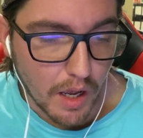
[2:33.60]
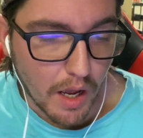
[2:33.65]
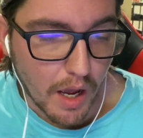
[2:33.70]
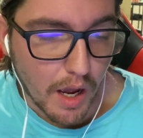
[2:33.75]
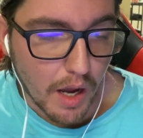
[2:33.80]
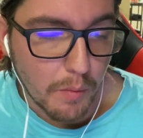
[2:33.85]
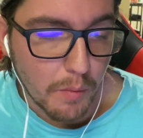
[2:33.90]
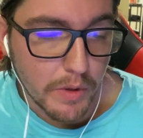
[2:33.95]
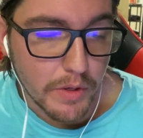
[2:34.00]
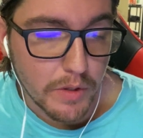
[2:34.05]

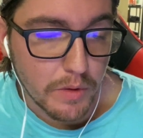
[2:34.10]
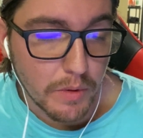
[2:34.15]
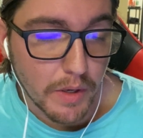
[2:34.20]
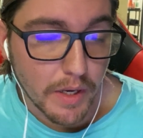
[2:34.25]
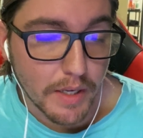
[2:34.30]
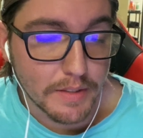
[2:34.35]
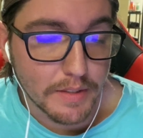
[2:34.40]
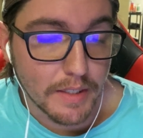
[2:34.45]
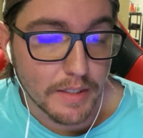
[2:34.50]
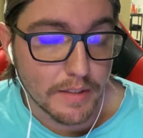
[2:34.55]
I want you
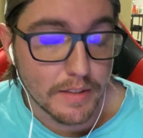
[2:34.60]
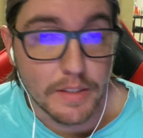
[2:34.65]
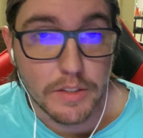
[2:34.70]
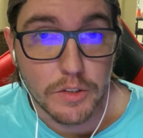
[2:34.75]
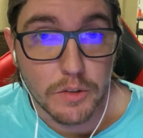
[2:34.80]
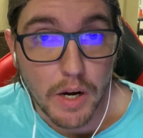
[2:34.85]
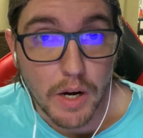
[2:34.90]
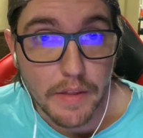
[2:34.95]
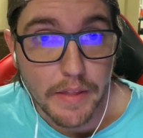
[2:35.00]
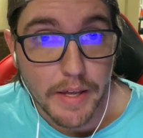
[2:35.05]
guys to at least
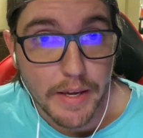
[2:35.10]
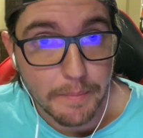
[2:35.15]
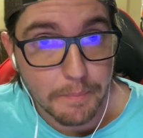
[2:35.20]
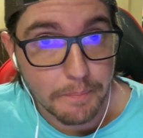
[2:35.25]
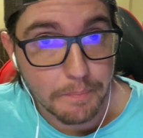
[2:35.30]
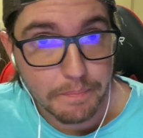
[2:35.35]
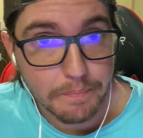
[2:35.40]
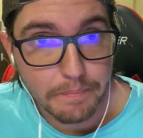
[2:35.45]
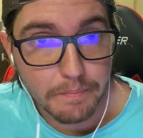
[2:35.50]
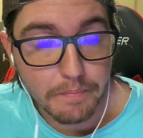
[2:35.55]
try that.
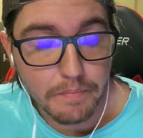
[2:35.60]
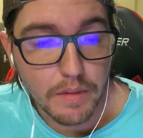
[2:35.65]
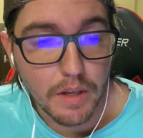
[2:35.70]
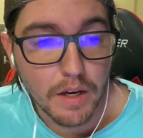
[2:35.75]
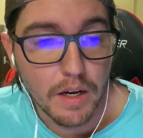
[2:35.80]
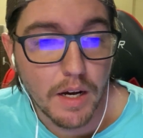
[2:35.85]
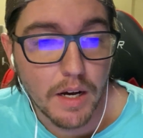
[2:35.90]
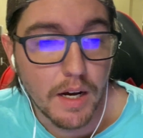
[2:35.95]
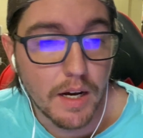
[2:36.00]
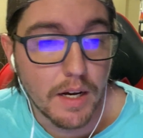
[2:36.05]

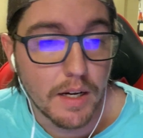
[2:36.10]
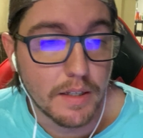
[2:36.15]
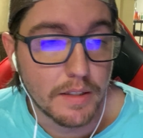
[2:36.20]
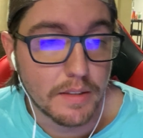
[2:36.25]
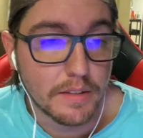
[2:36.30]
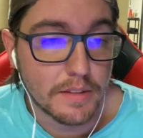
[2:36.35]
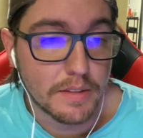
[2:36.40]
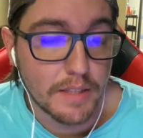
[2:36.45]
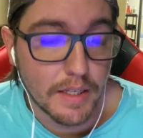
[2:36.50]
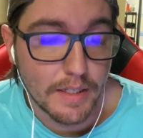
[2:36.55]

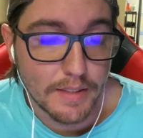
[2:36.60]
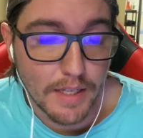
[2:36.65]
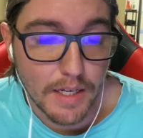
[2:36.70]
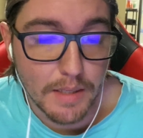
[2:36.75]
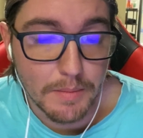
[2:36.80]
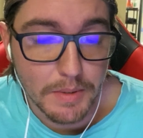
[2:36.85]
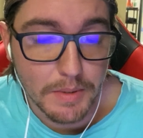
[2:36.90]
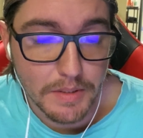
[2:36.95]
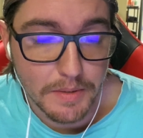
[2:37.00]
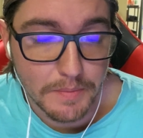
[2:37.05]
Set a
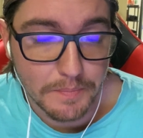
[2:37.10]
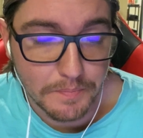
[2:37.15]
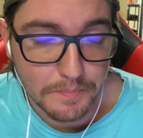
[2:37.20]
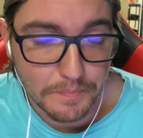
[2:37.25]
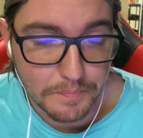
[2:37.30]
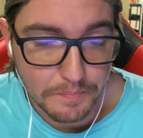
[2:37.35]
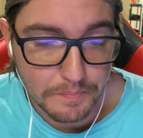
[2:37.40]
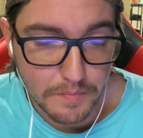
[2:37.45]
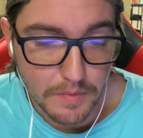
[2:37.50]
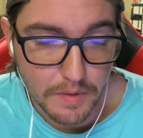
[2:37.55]
timer,
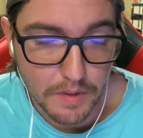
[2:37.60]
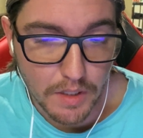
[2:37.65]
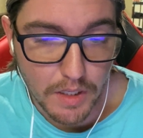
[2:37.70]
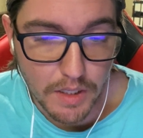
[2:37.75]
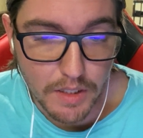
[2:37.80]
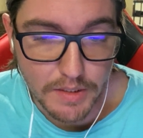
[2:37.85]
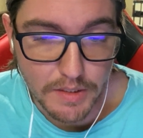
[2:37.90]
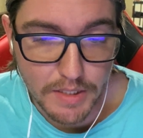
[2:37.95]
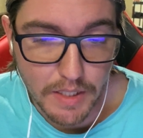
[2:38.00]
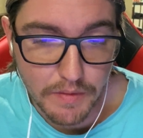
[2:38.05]

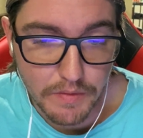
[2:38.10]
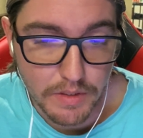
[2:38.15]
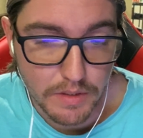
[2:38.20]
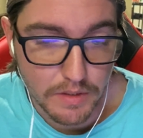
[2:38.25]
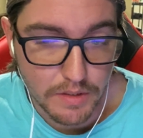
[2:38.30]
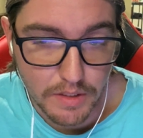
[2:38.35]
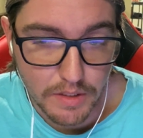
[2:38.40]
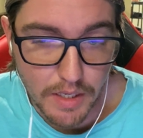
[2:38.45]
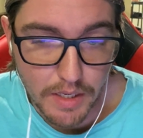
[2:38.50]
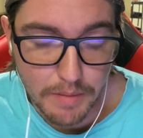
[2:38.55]
7
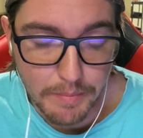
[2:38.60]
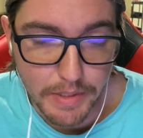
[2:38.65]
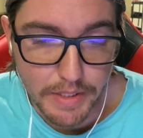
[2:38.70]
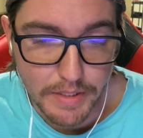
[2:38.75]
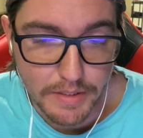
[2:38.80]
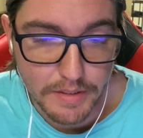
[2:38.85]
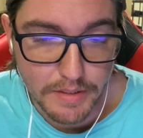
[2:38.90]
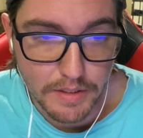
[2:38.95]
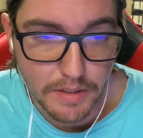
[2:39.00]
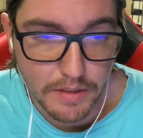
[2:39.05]
to 9
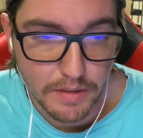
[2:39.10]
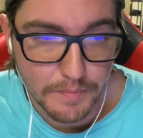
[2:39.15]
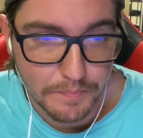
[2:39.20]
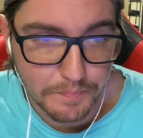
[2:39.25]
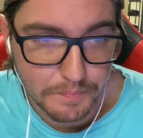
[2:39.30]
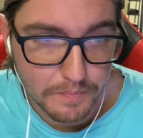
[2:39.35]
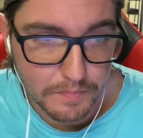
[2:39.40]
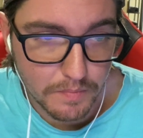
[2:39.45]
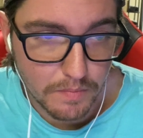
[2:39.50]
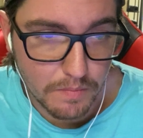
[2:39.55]
minutes,
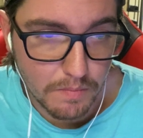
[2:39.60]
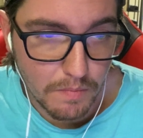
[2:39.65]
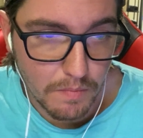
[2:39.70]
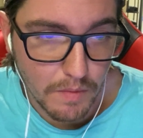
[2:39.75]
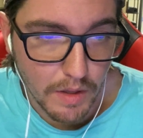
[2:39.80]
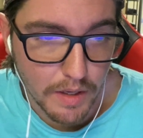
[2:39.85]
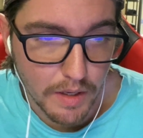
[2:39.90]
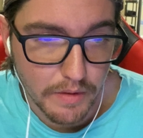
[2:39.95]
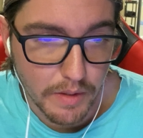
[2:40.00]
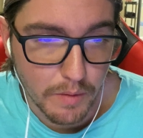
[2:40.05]

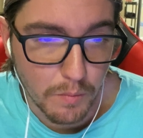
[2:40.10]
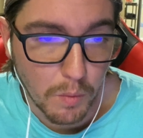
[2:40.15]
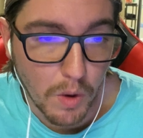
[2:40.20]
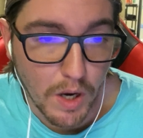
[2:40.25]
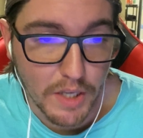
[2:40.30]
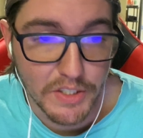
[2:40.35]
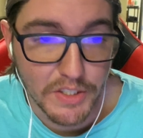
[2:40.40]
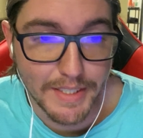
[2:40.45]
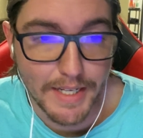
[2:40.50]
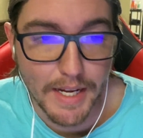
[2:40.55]
and then
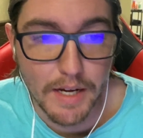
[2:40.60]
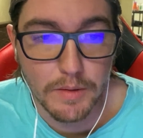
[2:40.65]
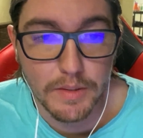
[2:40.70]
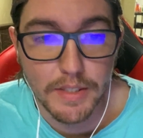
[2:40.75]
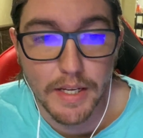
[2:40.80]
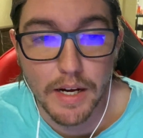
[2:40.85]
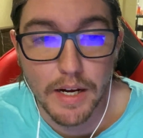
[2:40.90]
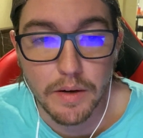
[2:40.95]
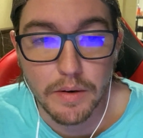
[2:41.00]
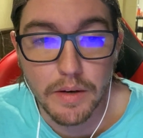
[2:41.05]
watch it count
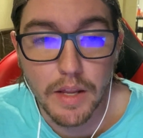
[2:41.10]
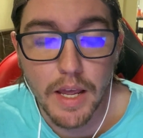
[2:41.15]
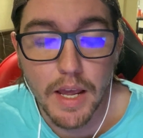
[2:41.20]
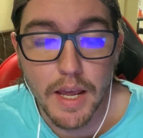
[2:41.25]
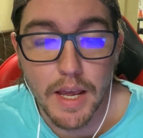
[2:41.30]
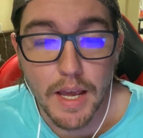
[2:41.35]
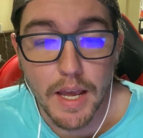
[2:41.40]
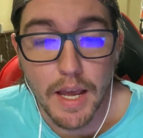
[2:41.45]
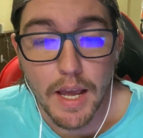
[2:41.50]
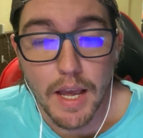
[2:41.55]
down.
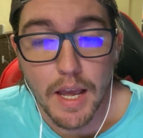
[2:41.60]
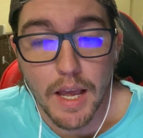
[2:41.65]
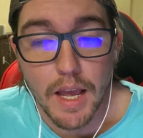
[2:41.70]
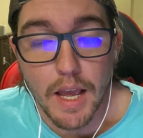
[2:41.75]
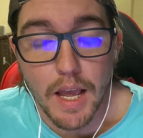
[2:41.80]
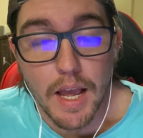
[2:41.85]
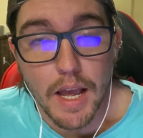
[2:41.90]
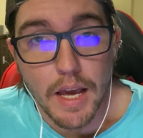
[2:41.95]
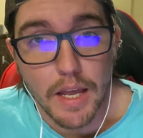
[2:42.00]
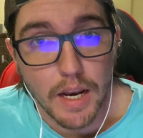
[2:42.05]

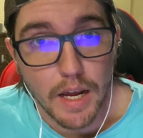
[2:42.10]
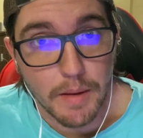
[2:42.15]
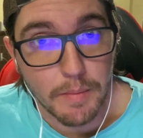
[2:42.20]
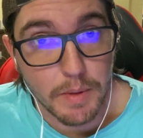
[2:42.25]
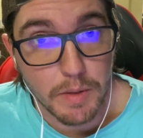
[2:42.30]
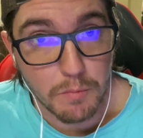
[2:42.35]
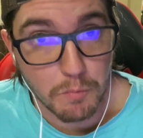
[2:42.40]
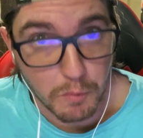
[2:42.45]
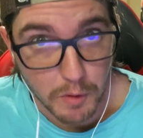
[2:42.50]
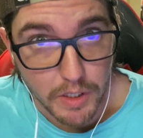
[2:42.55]
And I
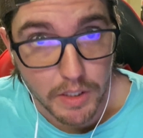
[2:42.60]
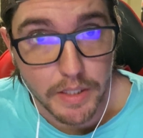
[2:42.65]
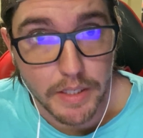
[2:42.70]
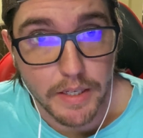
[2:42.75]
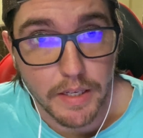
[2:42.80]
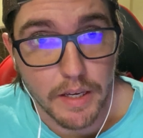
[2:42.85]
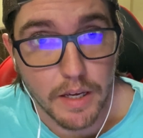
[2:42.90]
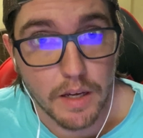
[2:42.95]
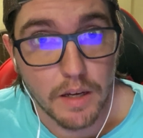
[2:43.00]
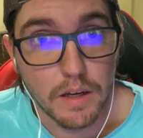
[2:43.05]
mean,
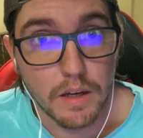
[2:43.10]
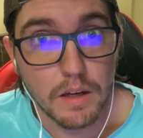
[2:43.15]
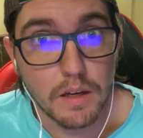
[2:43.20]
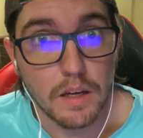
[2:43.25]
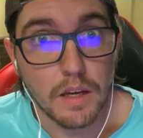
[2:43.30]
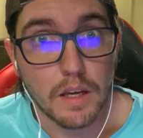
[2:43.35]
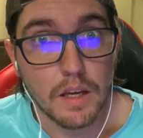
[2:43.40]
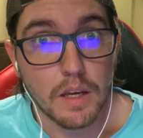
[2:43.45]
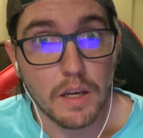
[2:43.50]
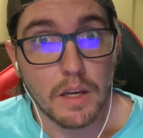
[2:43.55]
really
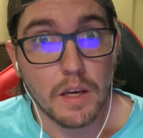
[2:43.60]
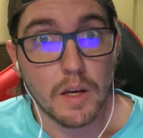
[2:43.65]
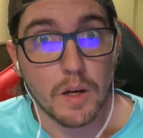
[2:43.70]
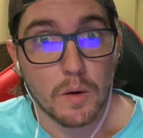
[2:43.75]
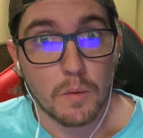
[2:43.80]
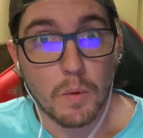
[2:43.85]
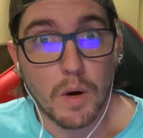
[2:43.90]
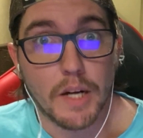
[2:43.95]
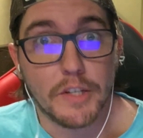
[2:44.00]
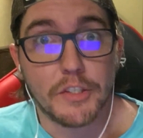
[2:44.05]

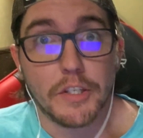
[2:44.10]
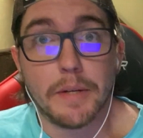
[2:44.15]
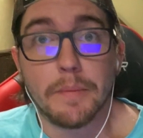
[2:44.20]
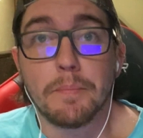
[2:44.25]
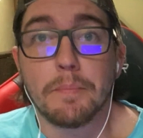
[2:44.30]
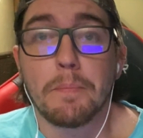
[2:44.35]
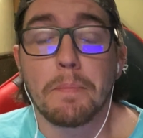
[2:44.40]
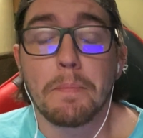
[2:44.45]
watch it.